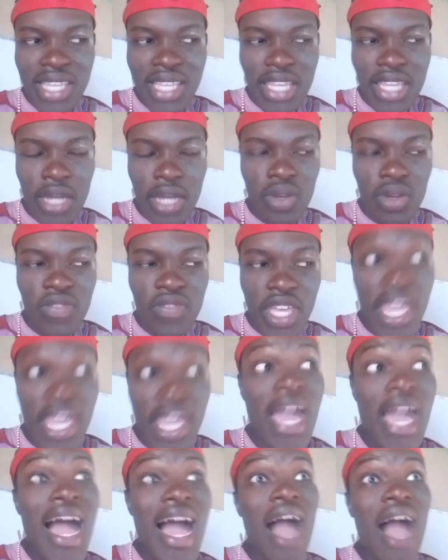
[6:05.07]
at the end of the year
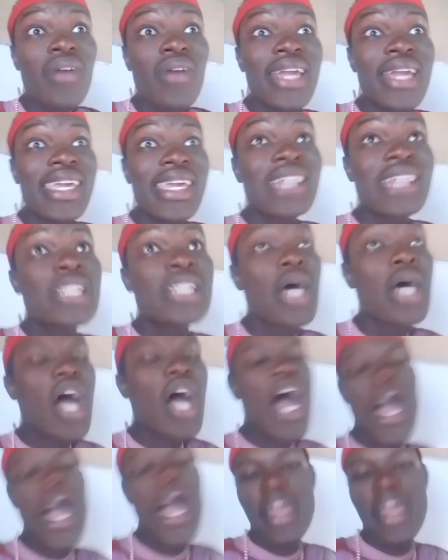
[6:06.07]
are gonna get
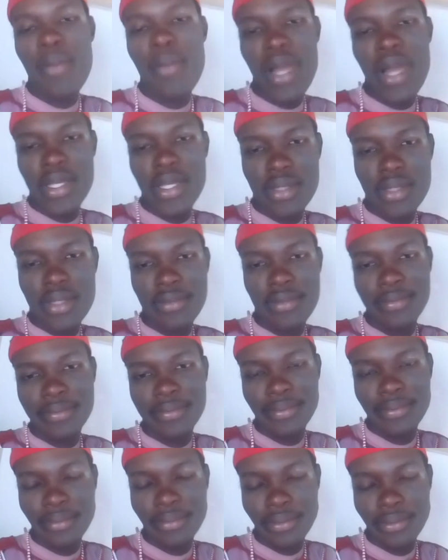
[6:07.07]
higher marks,
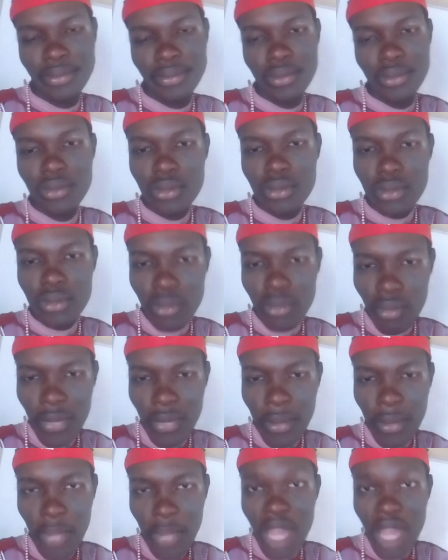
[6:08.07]

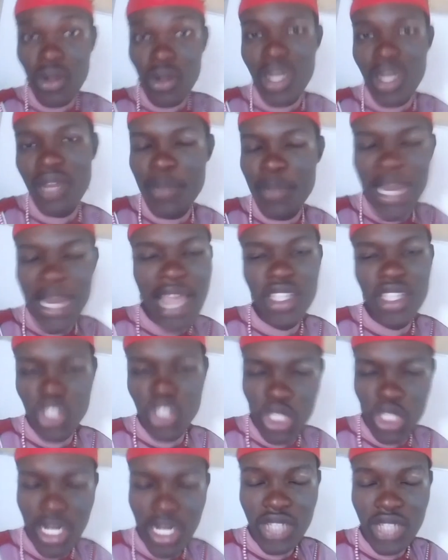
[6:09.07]
and you're gonna be like,
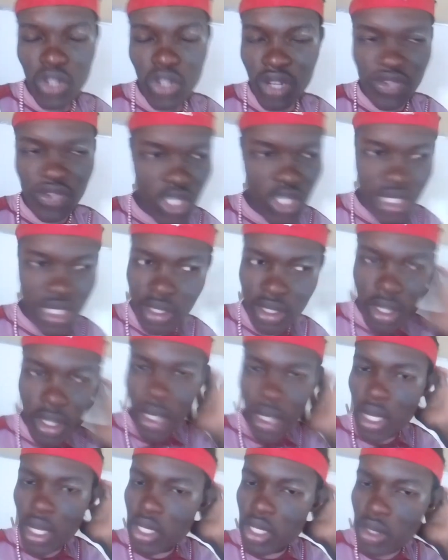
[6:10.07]
shit, I should have just,
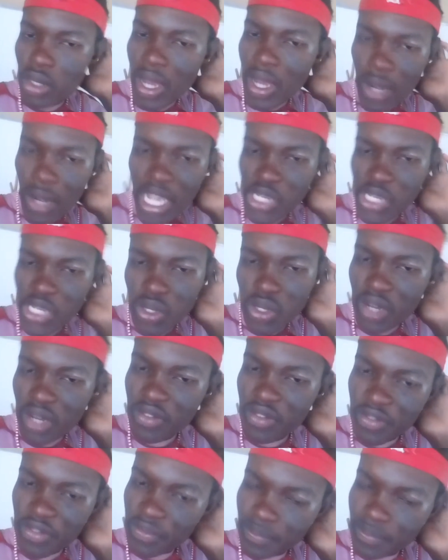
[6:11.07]
you know, I should have
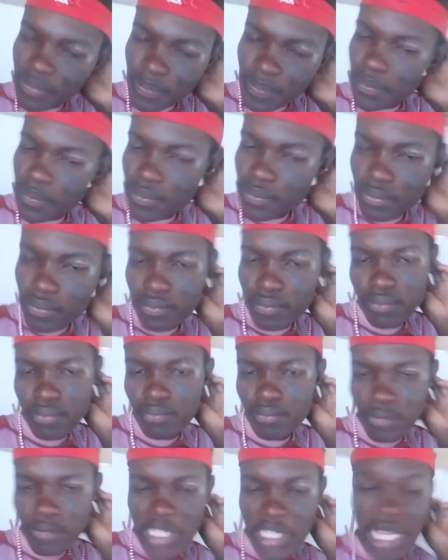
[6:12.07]

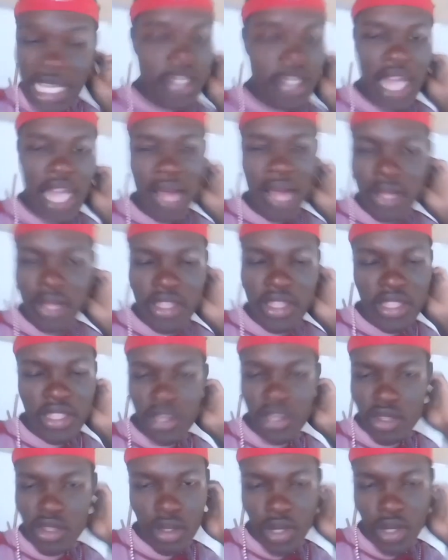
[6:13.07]
done
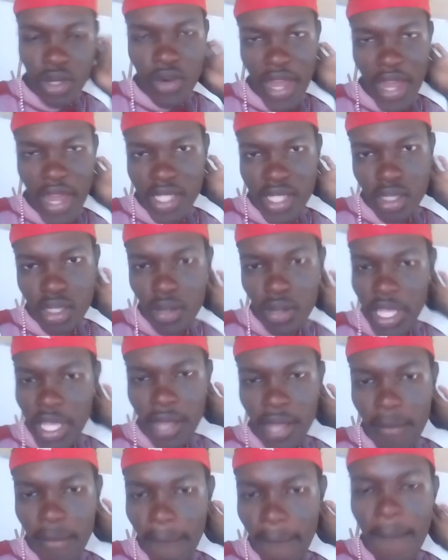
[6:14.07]
the rewrite. Okay,
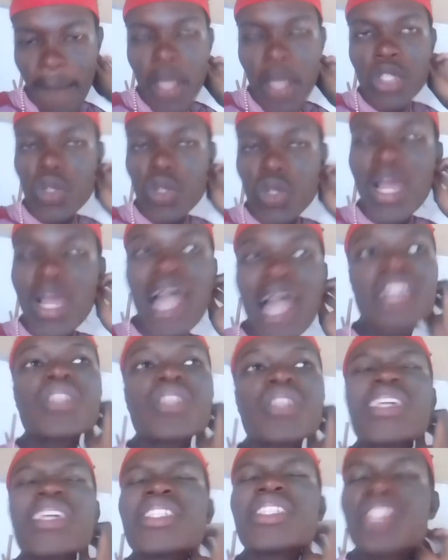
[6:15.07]
so guys, you
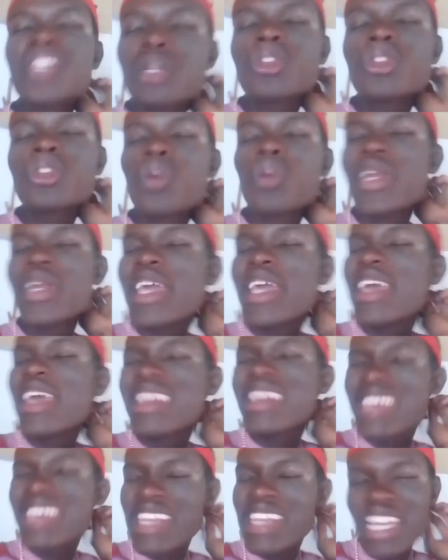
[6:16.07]
can still do a
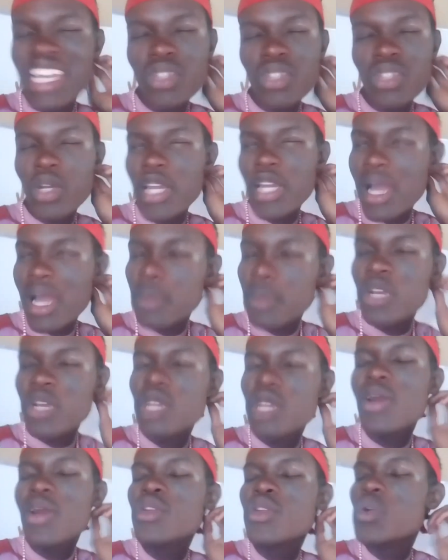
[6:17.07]
rewrite or an
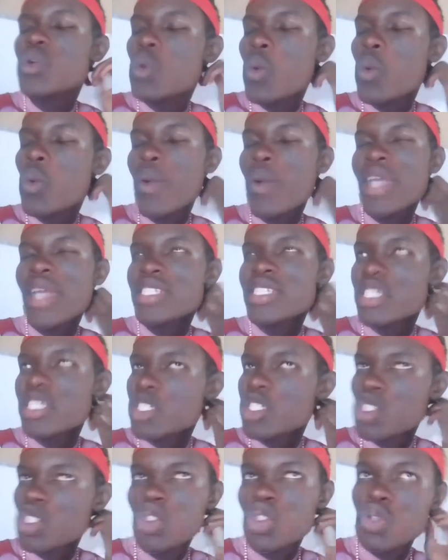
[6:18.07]
upgrade while you at
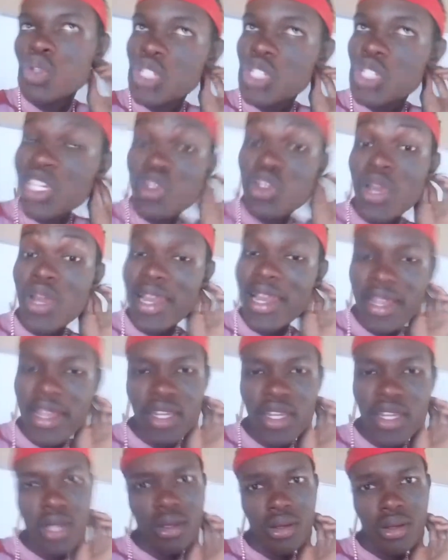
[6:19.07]
an institution and you are
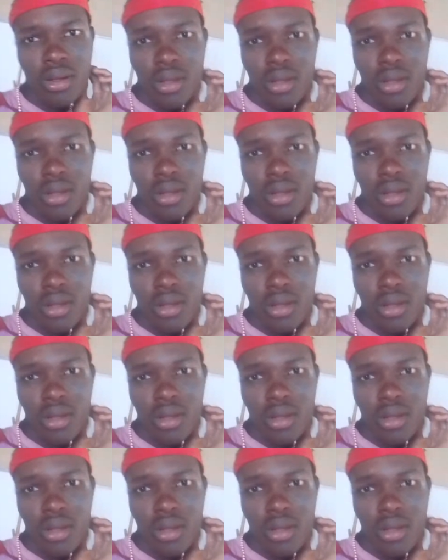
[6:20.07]
learning,